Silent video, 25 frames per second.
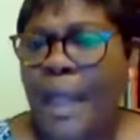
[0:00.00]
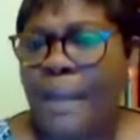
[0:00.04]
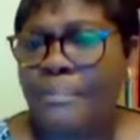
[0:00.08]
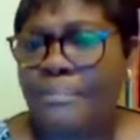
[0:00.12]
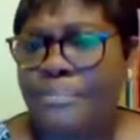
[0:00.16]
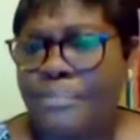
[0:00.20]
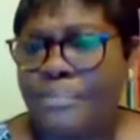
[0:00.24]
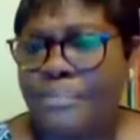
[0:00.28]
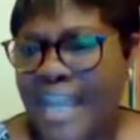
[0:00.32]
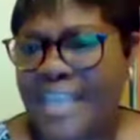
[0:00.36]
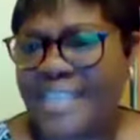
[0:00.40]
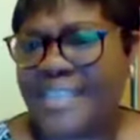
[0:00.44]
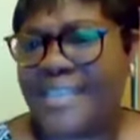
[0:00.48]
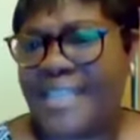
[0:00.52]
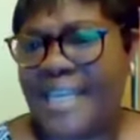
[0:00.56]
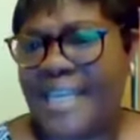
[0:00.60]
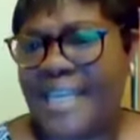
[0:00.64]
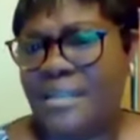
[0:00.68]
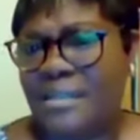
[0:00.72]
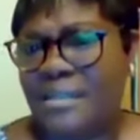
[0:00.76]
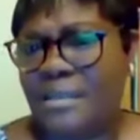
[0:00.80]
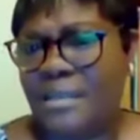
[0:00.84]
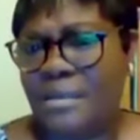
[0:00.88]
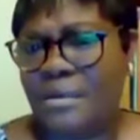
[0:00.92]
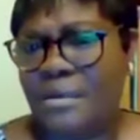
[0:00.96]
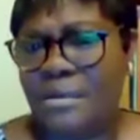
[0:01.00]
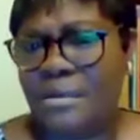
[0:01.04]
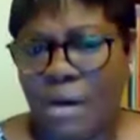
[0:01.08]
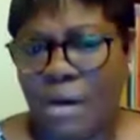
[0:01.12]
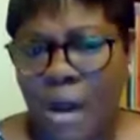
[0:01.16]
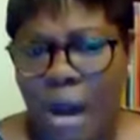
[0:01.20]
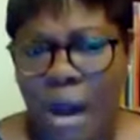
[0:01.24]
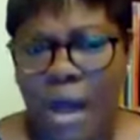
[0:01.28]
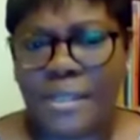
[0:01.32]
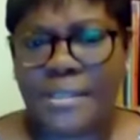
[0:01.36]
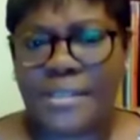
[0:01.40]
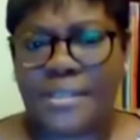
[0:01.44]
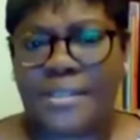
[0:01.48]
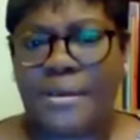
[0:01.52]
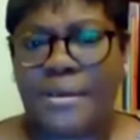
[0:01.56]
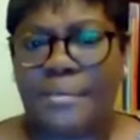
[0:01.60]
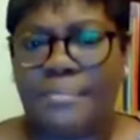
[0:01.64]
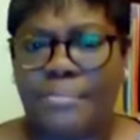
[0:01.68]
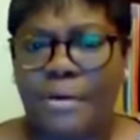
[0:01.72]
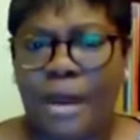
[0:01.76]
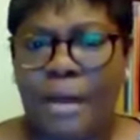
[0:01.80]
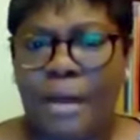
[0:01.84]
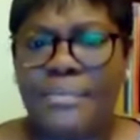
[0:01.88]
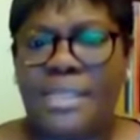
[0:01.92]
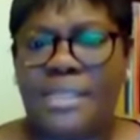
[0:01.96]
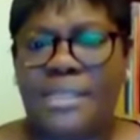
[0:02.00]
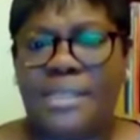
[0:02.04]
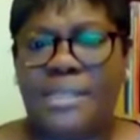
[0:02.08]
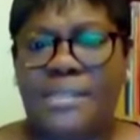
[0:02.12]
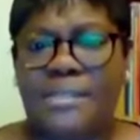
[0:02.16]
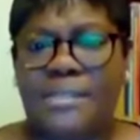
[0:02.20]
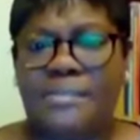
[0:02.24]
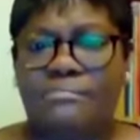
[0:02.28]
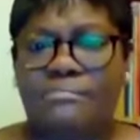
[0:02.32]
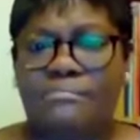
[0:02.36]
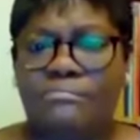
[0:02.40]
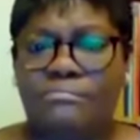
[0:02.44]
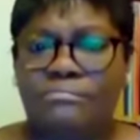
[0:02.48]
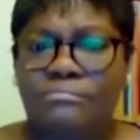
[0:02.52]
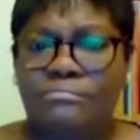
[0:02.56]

embracing God's promises.